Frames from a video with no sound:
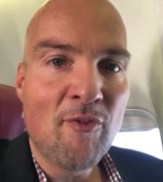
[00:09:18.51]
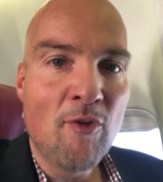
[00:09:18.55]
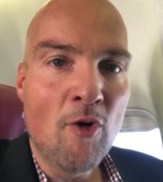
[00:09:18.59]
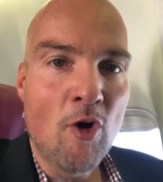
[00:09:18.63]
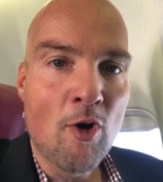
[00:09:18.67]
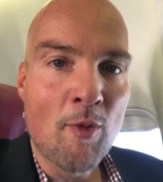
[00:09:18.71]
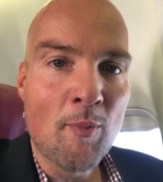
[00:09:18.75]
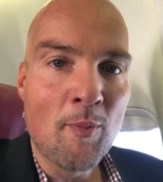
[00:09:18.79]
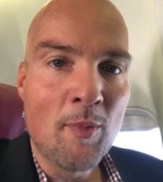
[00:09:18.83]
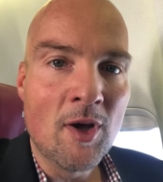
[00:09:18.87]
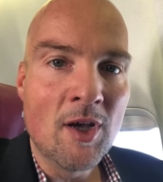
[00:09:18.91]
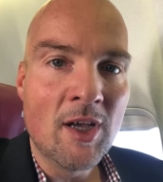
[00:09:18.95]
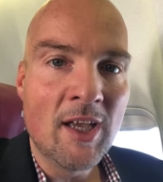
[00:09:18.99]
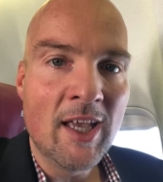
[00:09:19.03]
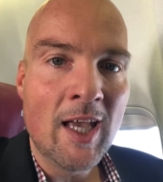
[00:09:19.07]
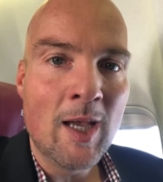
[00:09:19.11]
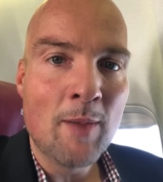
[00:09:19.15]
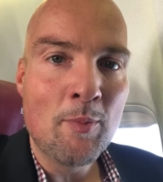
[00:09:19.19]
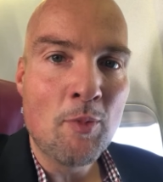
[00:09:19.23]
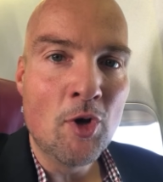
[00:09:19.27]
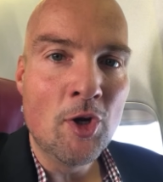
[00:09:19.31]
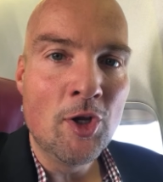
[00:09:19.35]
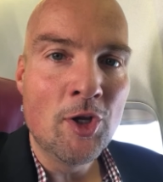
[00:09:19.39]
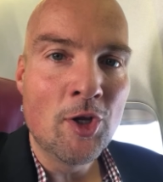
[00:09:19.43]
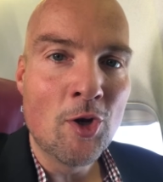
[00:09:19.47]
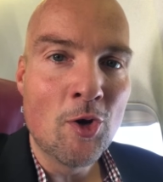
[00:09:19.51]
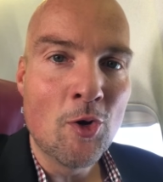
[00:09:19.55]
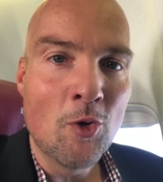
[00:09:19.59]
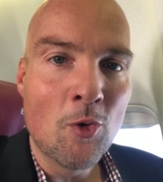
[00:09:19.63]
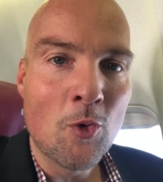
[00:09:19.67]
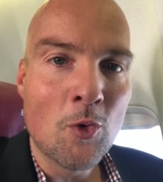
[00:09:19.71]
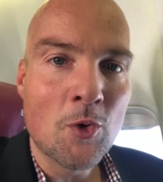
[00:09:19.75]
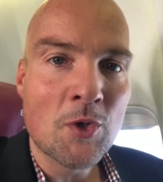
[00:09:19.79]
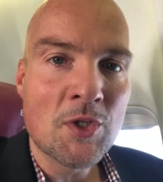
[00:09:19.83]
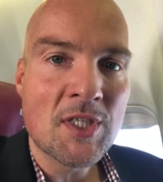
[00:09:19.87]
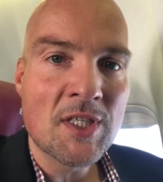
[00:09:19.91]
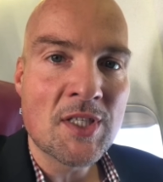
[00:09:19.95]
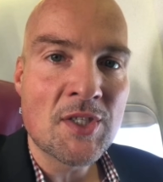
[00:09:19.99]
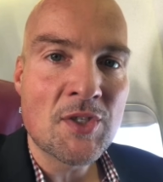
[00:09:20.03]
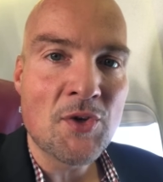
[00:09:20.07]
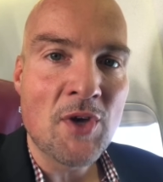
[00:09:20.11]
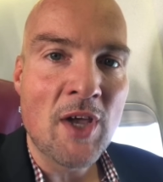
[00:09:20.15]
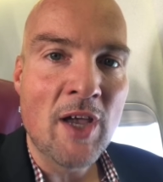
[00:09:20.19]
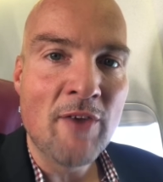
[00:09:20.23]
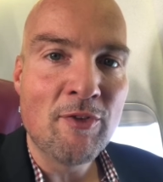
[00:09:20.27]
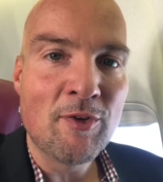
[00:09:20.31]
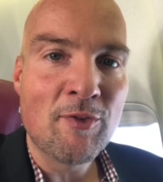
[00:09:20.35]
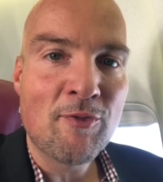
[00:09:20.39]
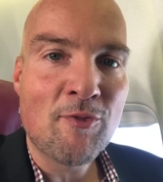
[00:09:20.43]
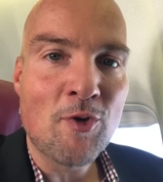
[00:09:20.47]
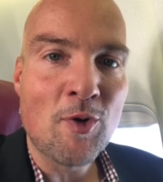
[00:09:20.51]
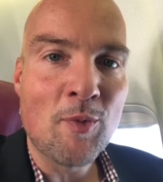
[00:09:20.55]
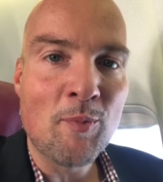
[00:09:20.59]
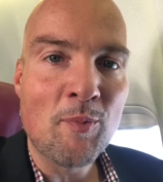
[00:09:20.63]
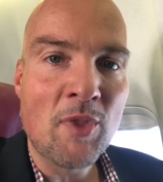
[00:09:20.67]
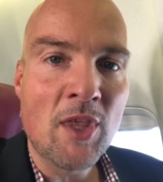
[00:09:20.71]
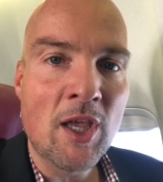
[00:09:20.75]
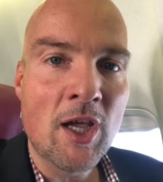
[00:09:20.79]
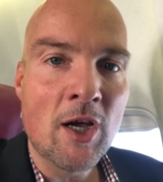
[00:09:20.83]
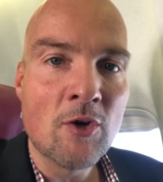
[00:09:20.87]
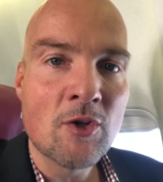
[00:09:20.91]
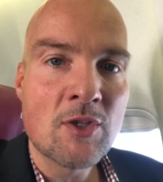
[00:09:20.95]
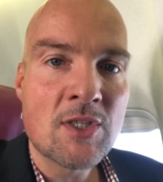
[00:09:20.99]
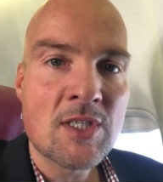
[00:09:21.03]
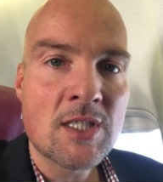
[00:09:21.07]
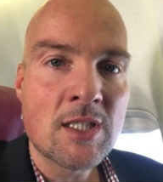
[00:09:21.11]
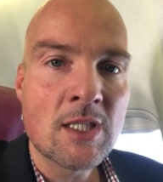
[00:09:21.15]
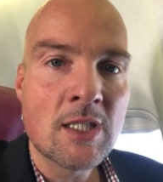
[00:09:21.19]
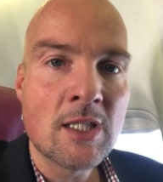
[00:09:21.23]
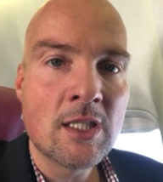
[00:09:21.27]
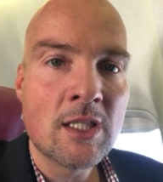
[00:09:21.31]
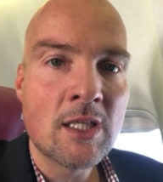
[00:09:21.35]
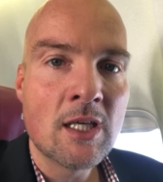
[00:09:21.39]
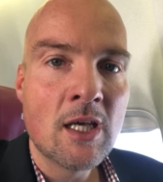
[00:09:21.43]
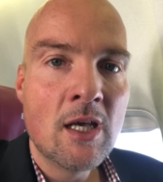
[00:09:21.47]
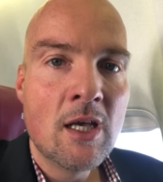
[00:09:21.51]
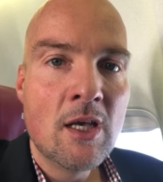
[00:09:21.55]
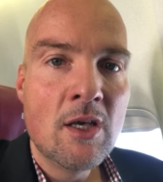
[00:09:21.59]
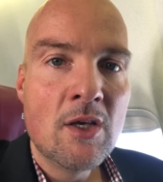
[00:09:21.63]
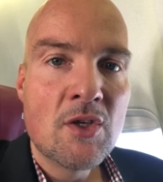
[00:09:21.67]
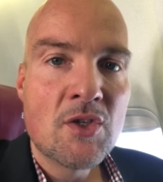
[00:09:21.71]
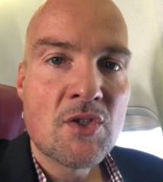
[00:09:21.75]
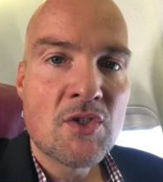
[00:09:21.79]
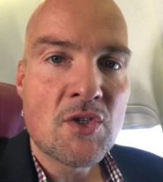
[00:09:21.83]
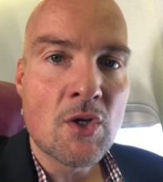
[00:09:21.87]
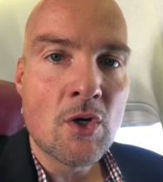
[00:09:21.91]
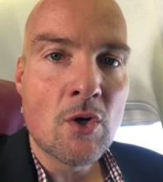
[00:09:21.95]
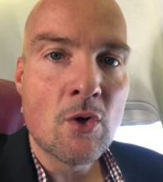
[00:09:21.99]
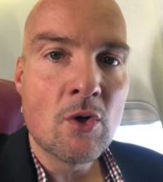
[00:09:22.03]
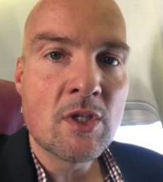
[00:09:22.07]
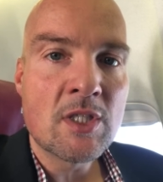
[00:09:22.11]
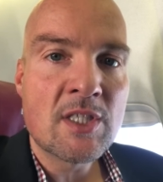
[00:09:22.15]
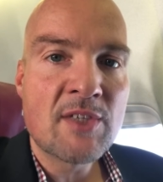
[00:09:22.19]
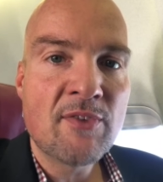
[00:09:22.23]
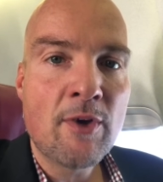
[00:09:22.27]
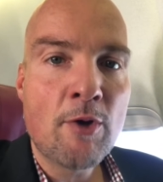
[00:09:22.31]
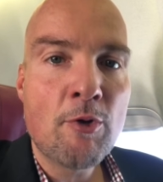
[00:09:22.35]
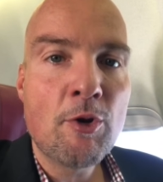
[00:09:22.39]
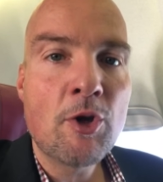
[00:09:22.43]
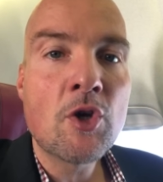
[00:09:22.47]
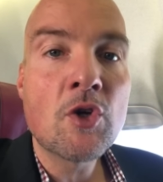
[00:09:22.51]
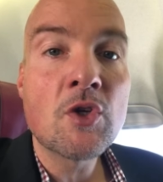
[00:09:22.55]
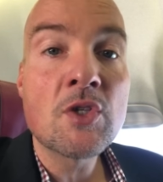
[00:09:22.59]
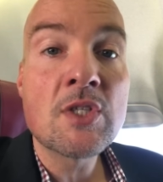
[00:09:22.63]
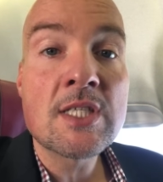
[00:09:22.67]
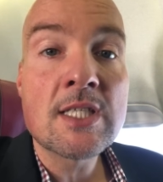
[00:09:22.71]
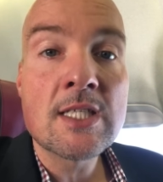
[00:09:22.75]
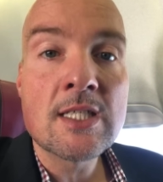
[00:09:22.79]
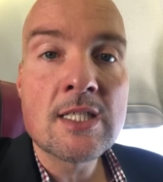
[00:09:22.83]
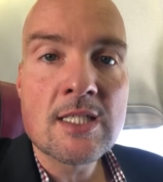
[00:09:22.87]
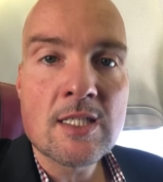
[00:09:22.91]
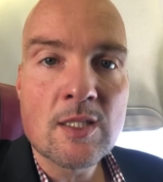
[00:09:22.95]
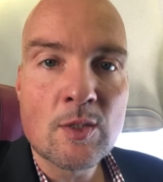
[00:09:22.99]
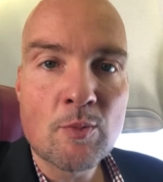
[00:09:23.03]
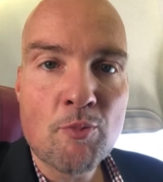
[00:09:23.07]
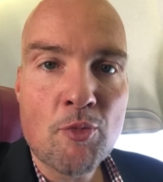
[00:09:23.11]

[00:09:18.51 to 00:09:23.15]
former Air Berlin logos as you have it from the outside. So it's a very consistent